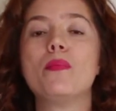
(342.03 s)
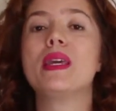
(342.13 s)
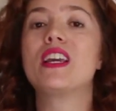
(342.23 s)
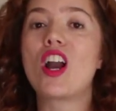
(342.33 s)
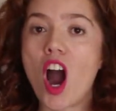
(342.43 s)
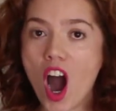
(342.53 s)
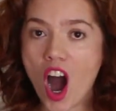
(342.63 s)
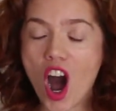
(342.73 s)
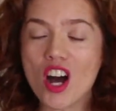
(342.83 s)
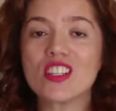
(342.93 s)

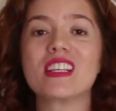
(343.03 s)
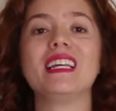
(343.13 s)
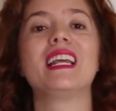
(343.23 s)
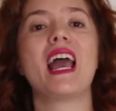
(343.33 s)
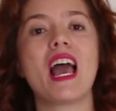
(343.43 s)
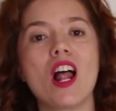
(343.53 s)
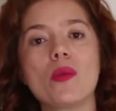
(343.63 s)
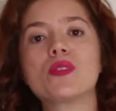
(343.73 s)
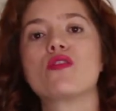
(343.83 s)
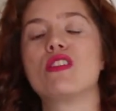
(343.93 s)
because it
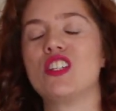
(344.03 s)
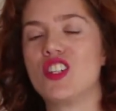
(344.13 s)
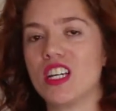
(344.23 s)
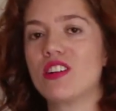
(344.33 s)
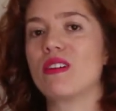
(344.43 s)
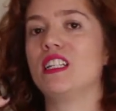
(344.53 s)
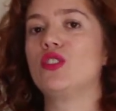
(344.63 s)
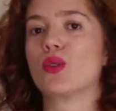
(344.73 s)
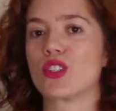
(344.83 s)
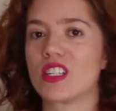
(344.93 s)
helps
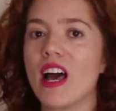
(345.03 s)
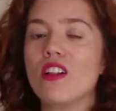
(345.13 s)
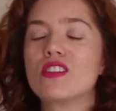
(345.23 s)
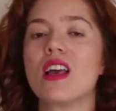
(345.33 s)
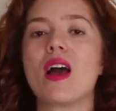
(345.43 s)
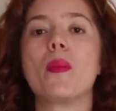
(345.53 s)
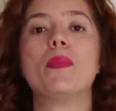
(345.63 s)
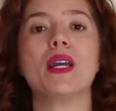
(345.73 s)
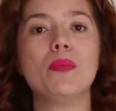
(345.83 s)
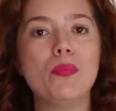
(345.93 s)
regenerate your cells
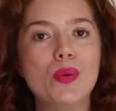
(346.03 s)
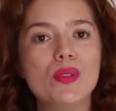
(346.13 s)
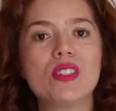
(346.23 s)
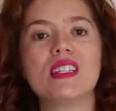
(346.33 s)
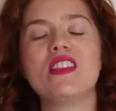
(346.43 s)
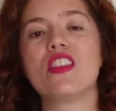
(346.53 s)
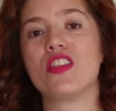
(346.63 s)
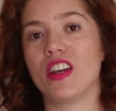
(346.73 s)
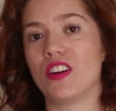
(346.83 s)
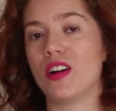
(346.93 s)
by
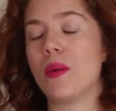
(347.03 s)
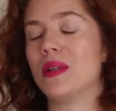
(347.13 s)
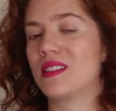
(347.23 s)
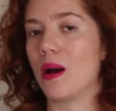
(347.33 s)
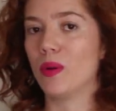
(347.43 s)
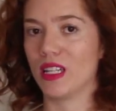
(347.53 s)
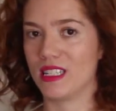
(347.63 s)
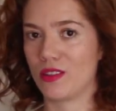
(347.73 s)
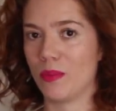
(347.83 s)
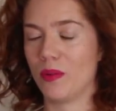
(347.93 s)
boosting their
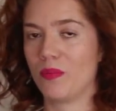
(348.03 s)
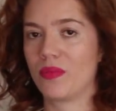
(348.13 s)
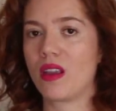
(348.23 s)
metabolism.